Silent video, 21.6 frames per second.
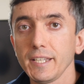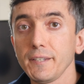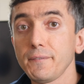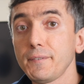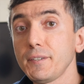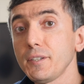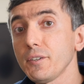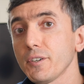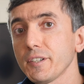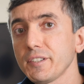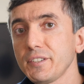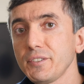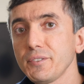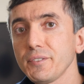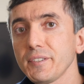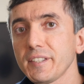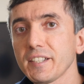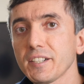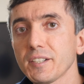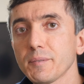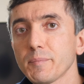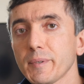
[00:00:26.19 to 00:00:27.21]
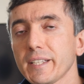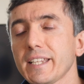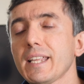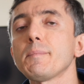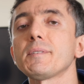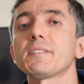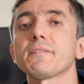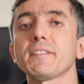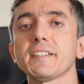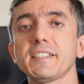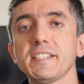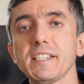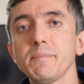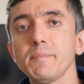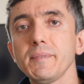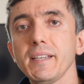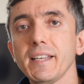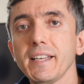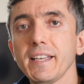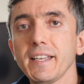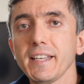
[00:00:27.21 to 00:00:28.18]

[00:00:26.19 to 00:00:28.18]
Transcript: If you are new here, my name is Vadim,